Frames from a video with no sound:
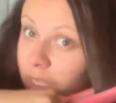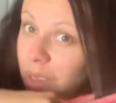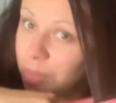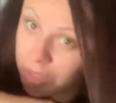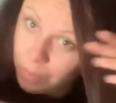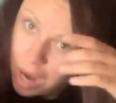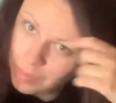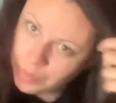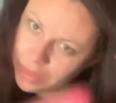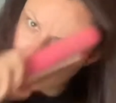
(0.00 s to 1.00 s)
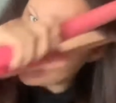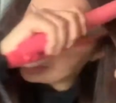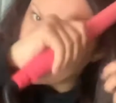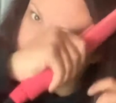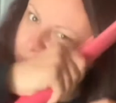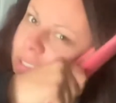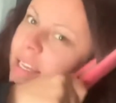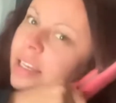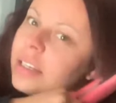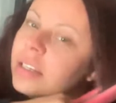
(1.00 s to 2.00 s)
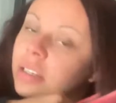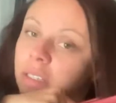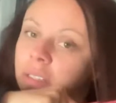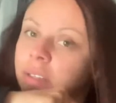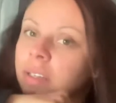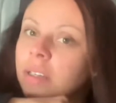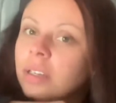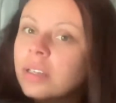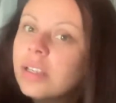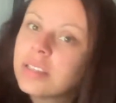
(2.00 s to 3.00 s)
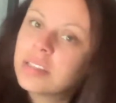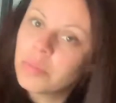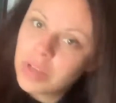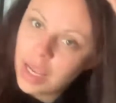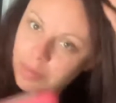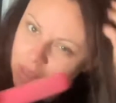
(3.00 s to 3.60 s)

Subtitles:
But the problem with that is sometimes